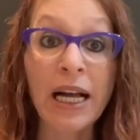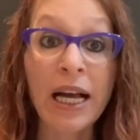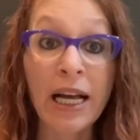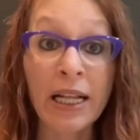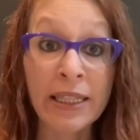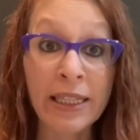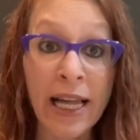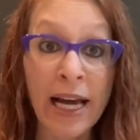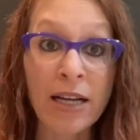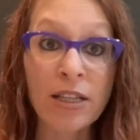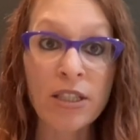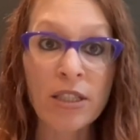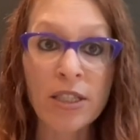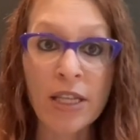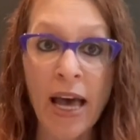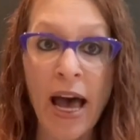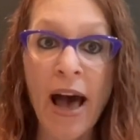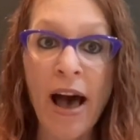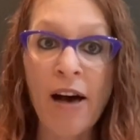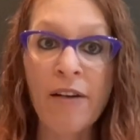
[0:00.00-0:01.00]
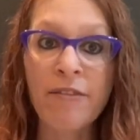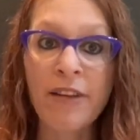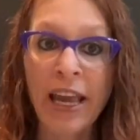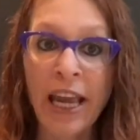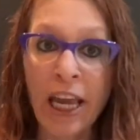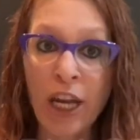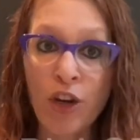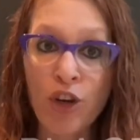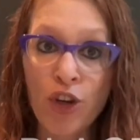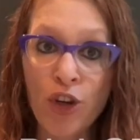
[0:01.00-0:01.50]
elect to have
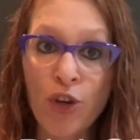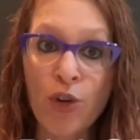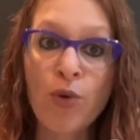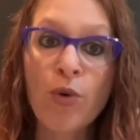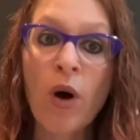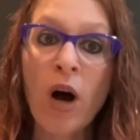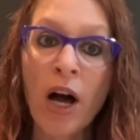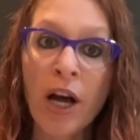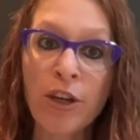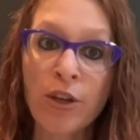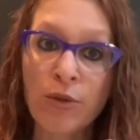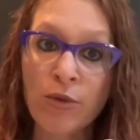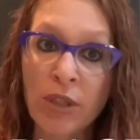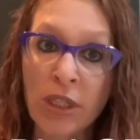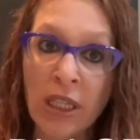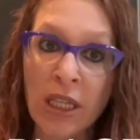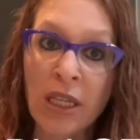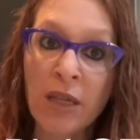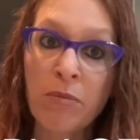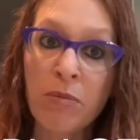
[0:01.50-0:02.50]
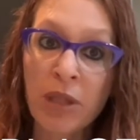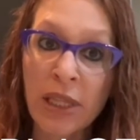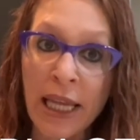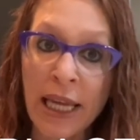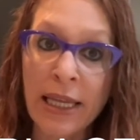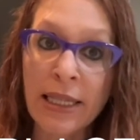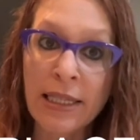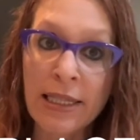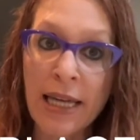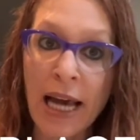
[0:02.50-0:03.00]
a new IUD
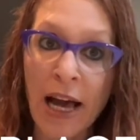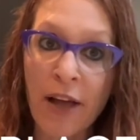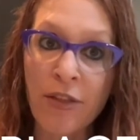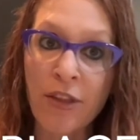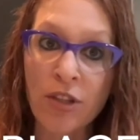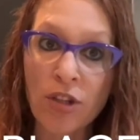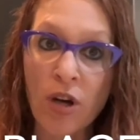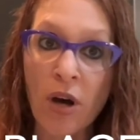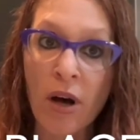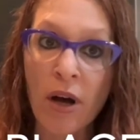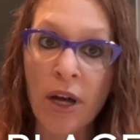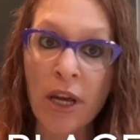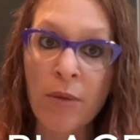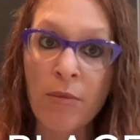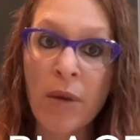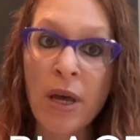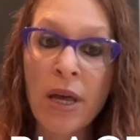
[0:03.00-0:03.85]
placed at the time